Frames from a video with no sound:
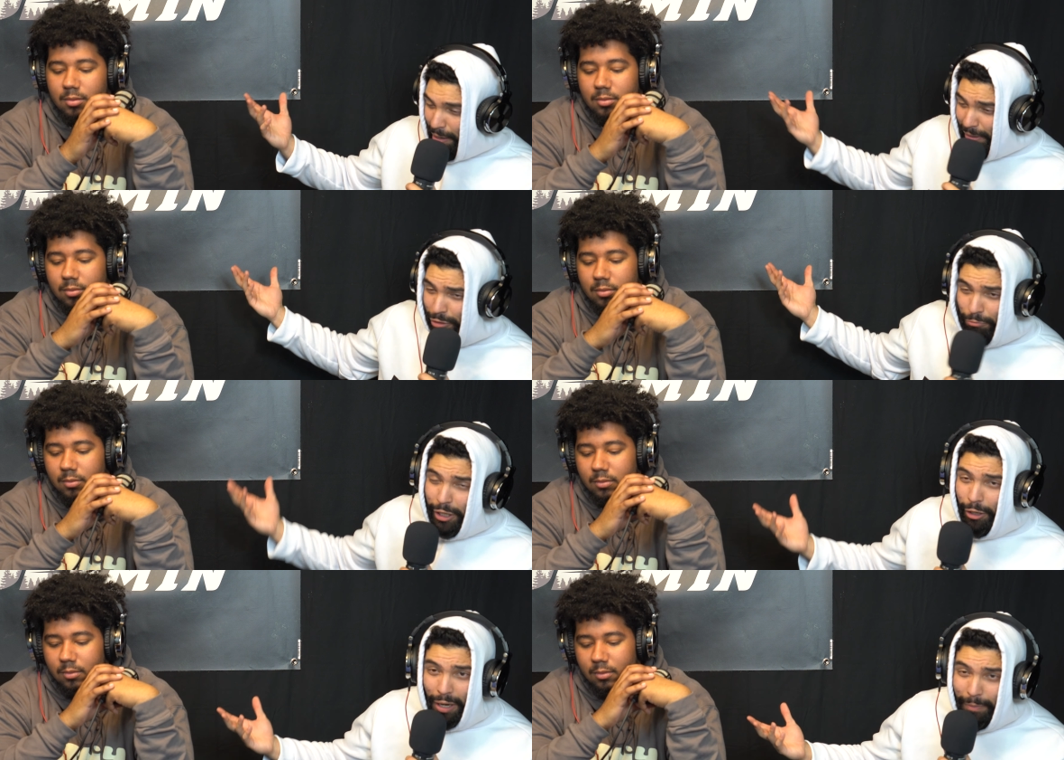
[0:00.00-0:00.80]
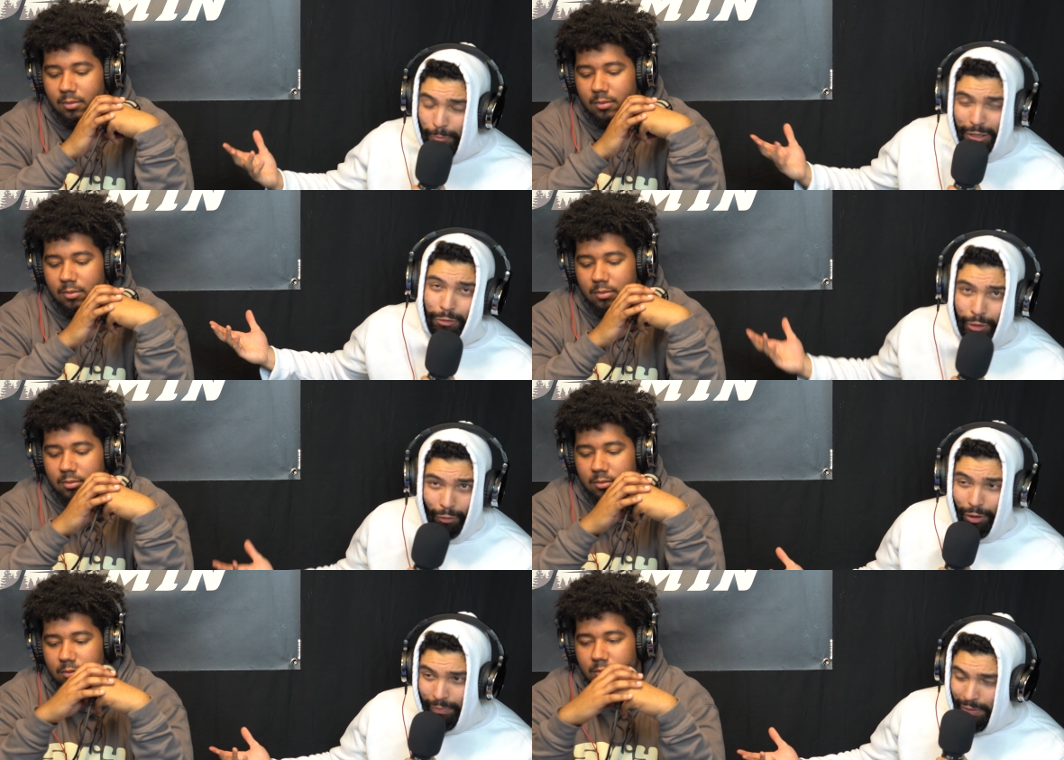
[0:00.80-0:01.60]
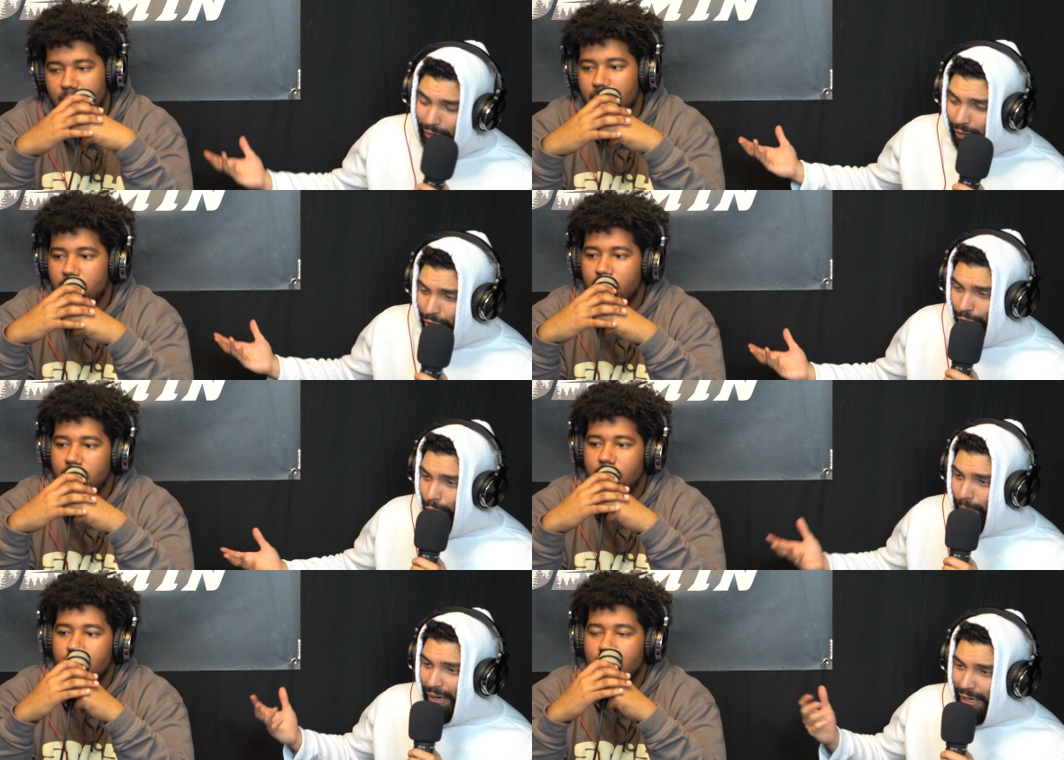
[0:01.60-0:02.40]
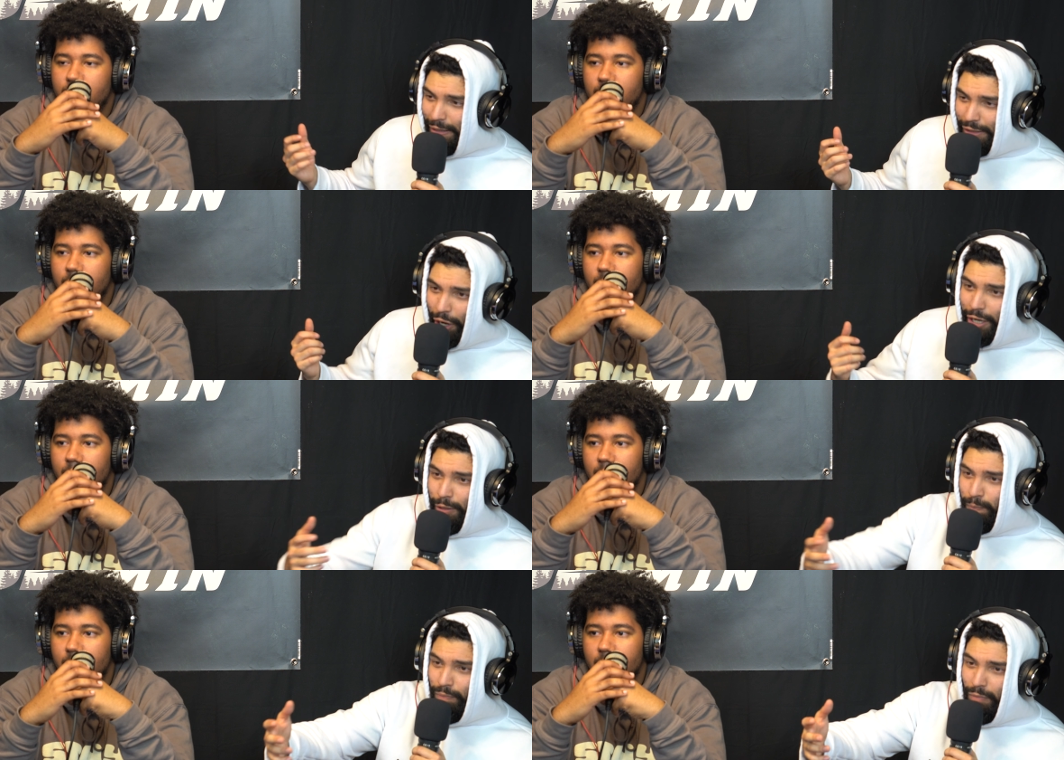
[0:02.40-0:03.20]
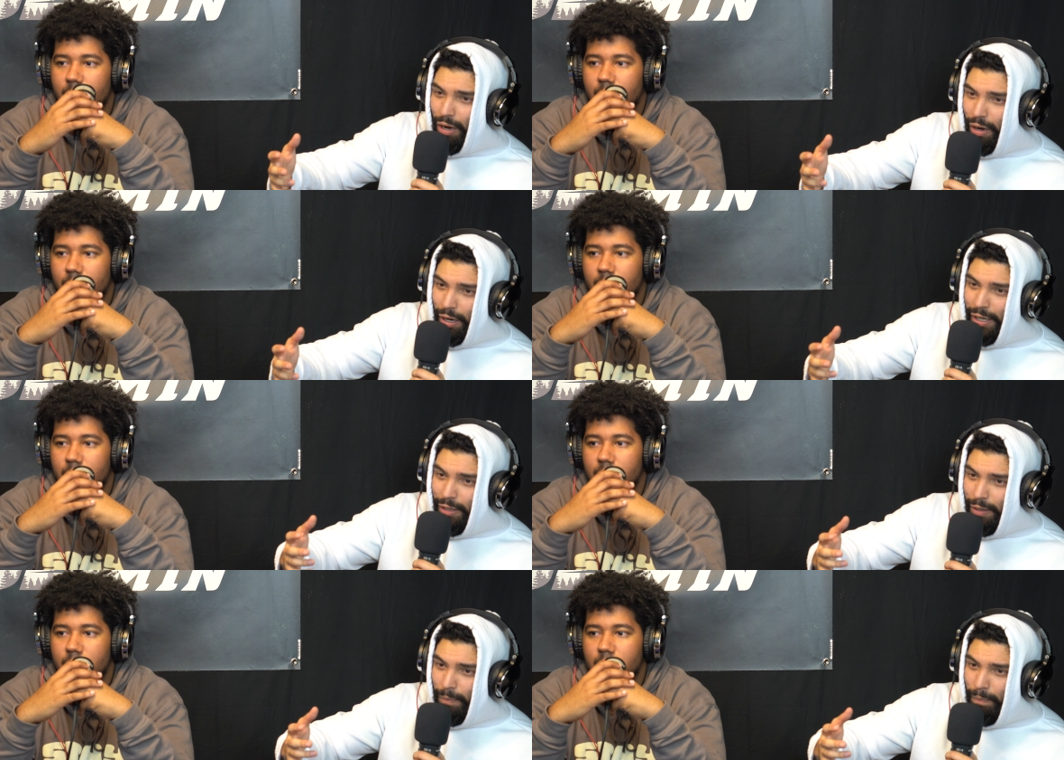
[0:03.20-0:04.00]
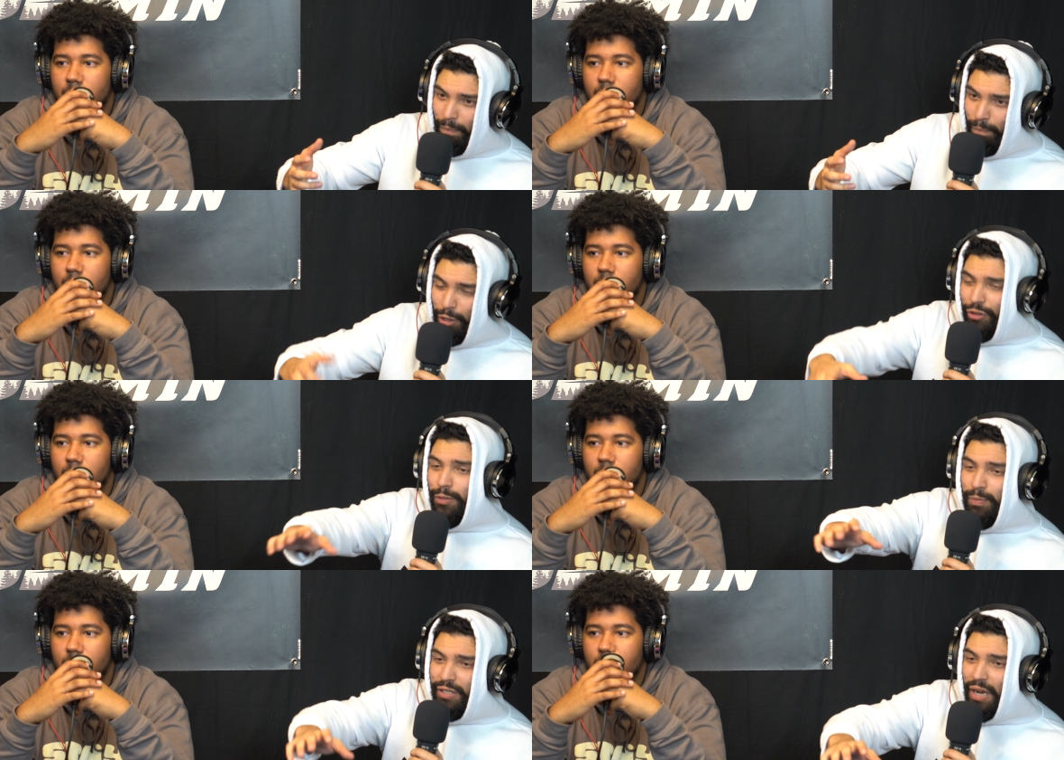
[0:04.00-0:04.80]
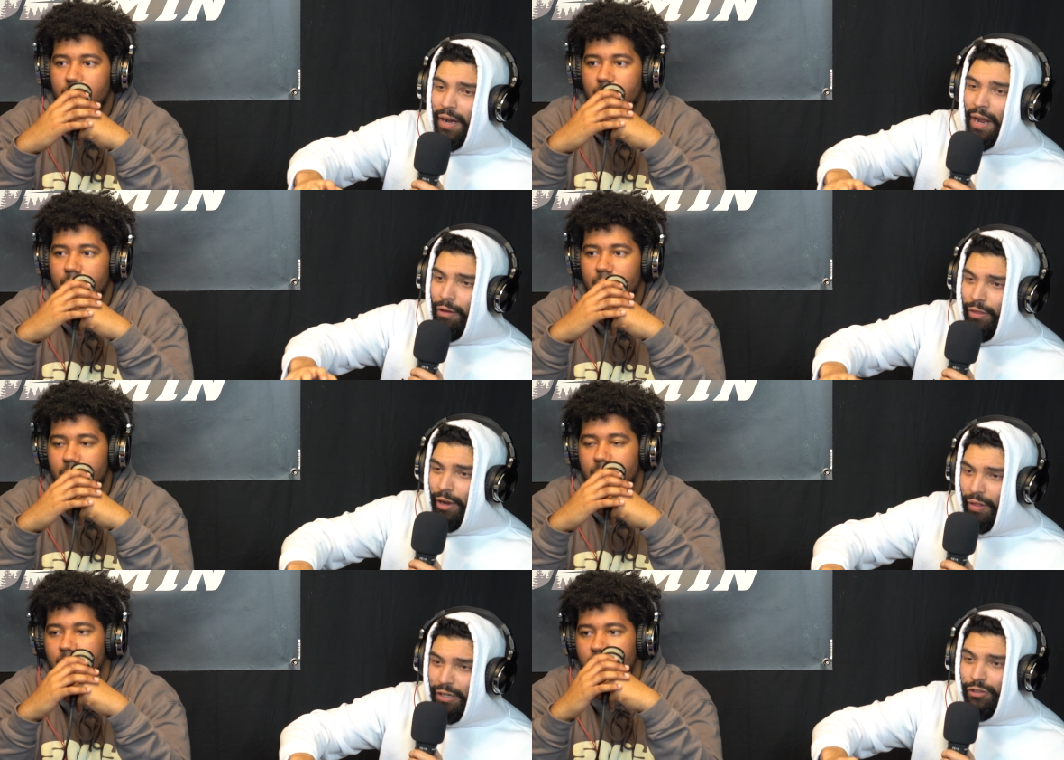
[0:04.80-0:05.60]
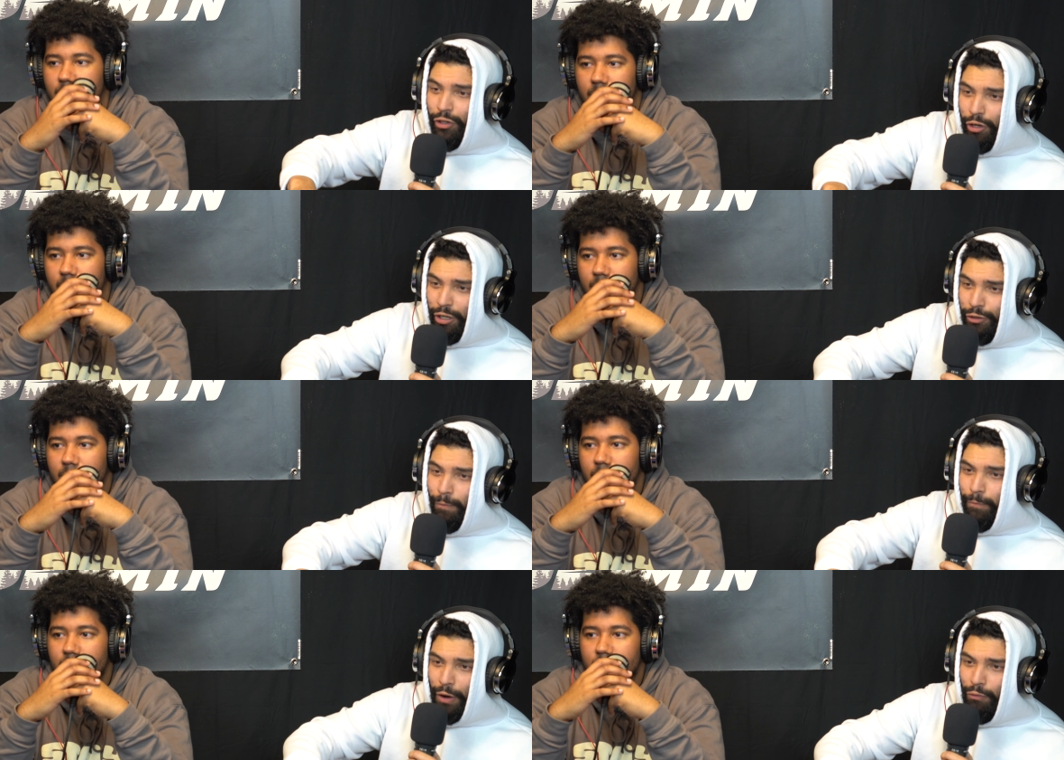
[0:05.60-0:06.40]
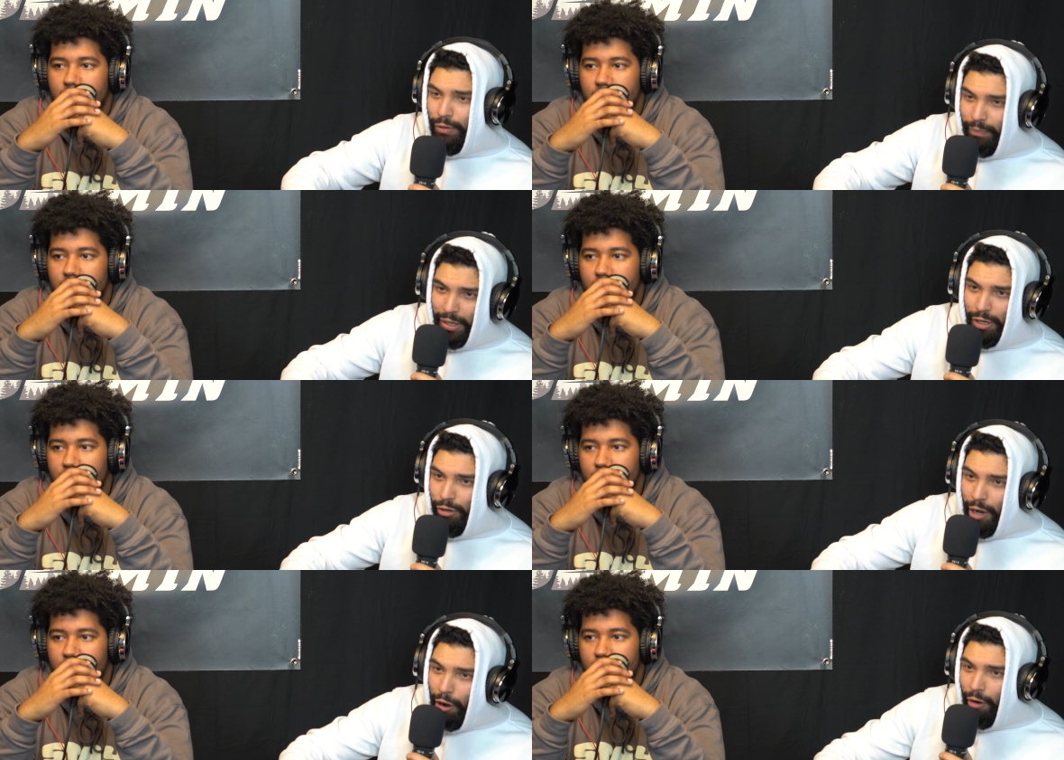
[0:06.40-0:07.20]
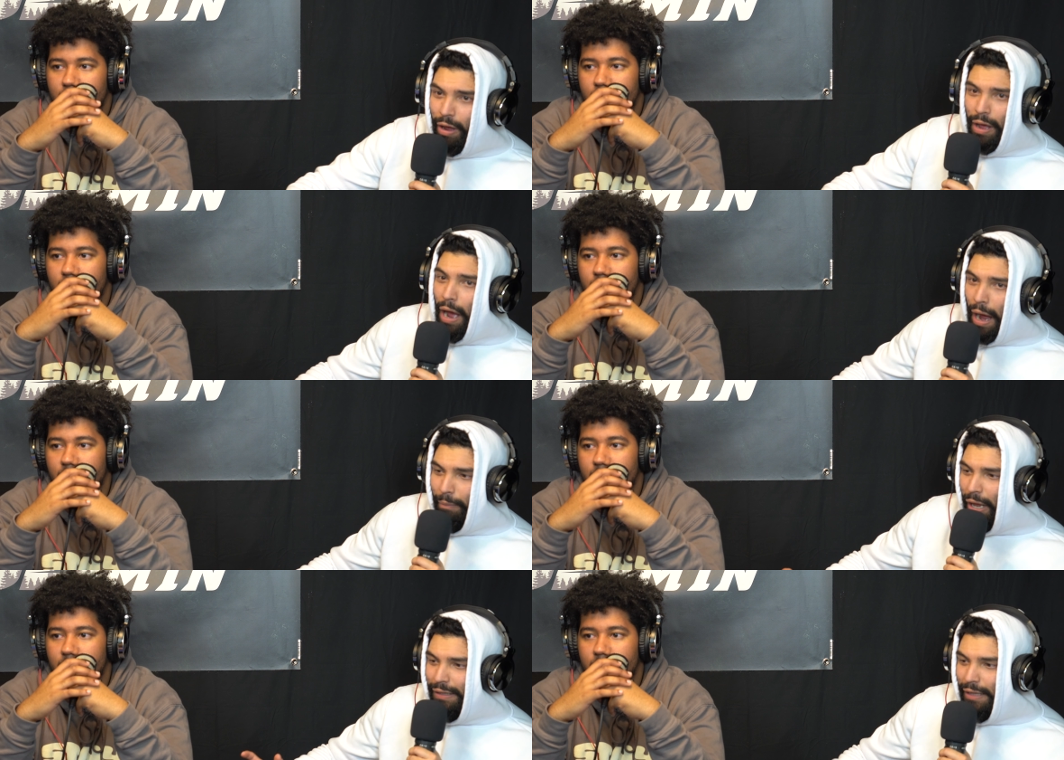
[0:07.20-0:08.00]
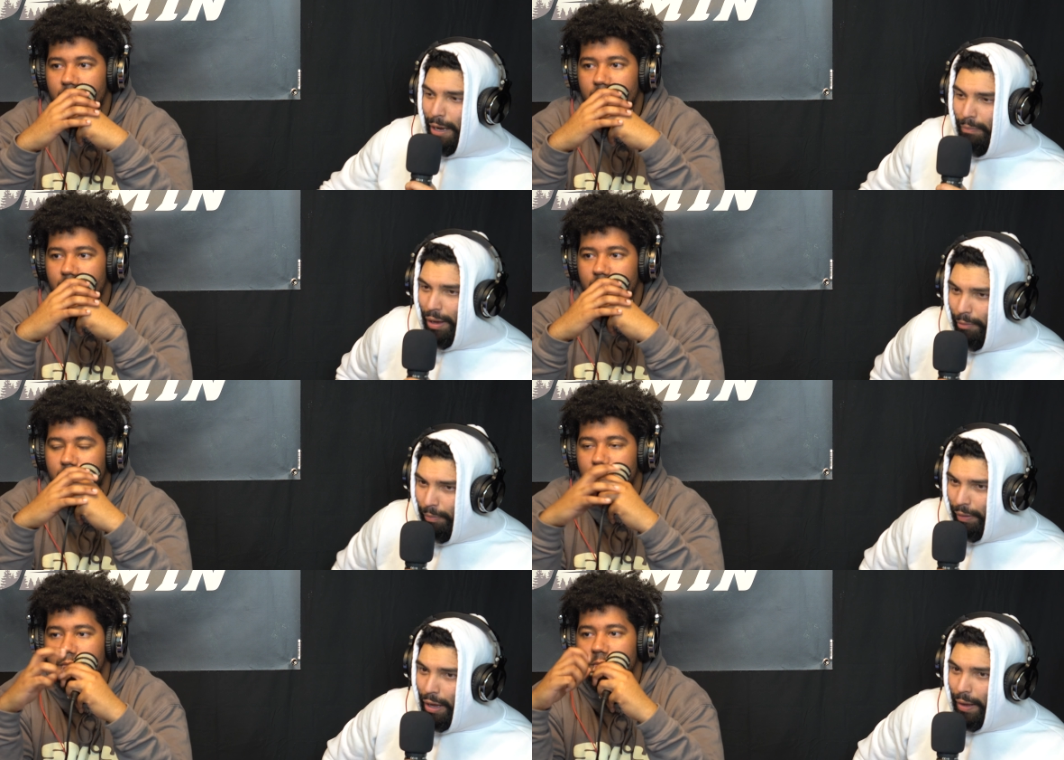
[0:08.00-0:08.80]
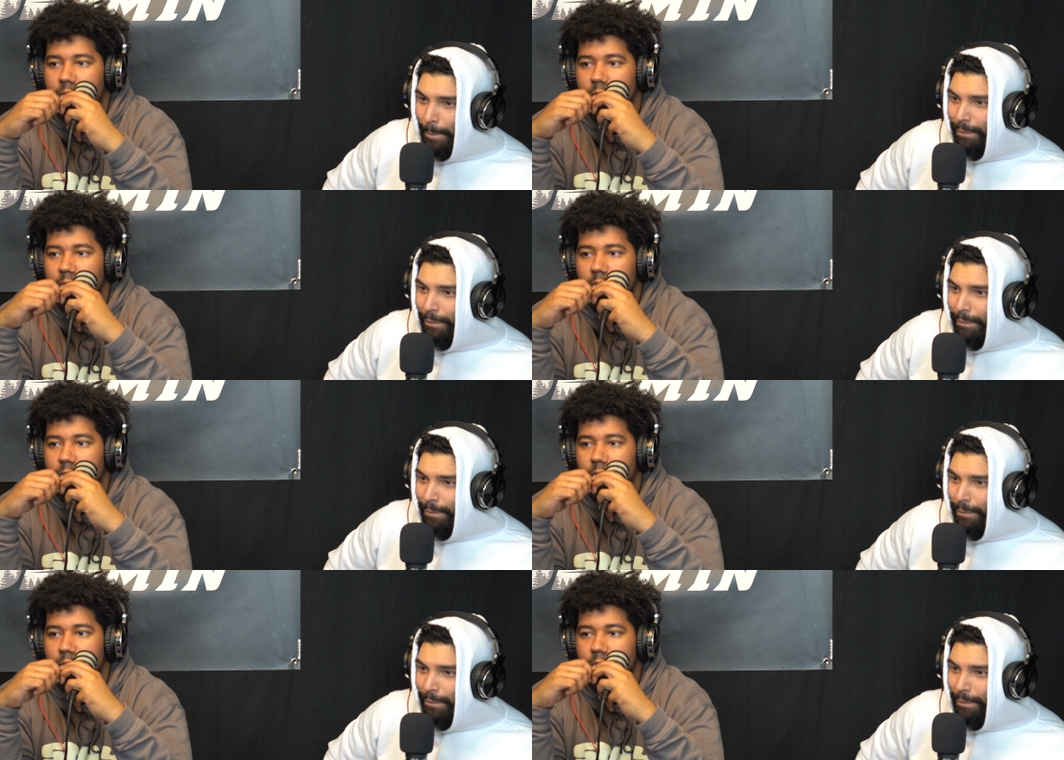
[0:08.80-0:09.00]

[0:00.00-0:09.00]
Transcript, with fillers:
Speaker 1: maybe it's real. I mean we don't know him. You know, but he tries to uh, yeah, put this persona out there that he's hood. Don't fuck with me. You know I'm like that. Blah blah blah.